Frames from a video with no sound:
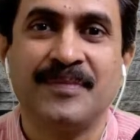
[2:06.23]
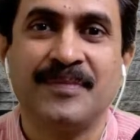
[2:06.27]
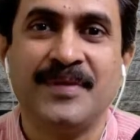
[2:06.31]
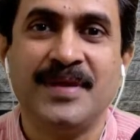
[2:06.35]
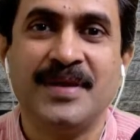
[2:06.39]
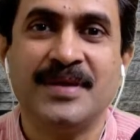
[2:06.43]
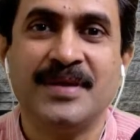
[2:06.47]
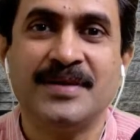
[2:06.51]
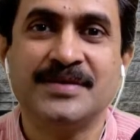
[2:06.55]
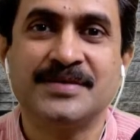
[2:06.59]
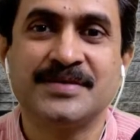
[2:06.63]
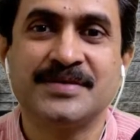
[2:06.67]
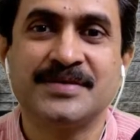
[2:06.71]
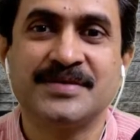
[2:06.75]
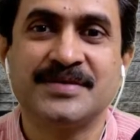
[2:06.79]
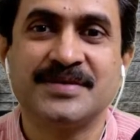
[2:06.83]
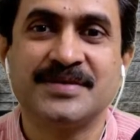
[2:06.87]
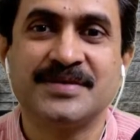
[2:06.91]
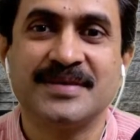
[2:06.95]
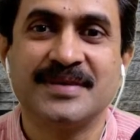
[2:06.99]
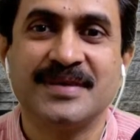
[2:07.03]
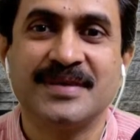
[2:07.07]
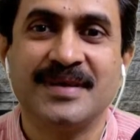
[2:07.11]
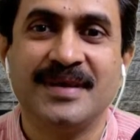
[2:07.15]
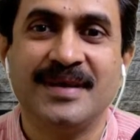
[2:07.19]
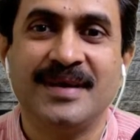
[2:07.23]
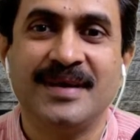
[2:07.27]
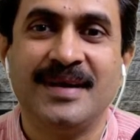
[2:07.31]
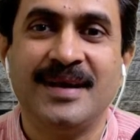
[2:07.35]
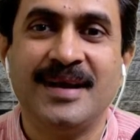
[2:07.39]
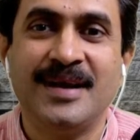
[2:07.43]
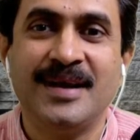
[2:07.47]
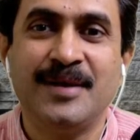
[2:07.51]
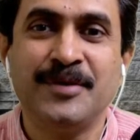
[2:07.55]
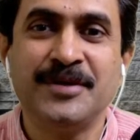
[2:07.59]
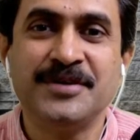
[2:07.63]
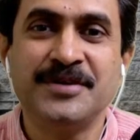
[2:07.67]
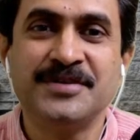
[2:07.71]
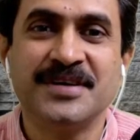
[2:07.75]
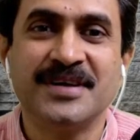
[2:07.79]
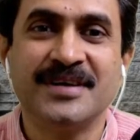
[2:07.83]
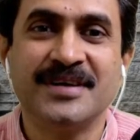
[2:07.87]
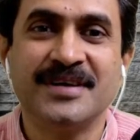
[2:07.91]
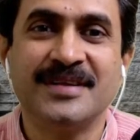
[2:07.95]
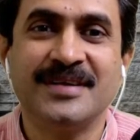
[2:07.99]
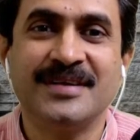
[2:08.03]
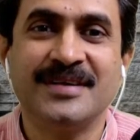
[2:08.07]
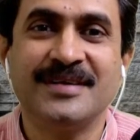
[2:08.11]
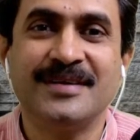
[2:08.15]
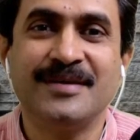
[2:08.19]
Yes, let me
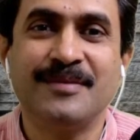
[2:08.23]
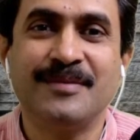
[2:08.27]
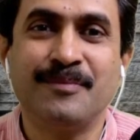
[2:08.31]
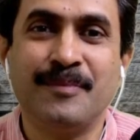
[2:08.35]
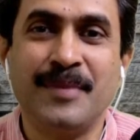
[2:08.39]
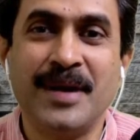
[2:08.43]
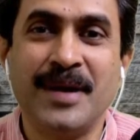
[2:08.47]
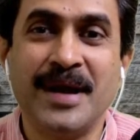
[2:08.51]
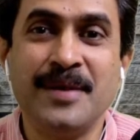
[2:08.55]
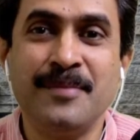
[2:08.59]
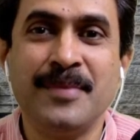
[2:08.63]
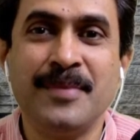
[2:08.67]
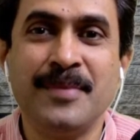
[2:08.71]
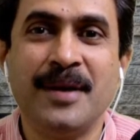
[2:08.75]
share the mind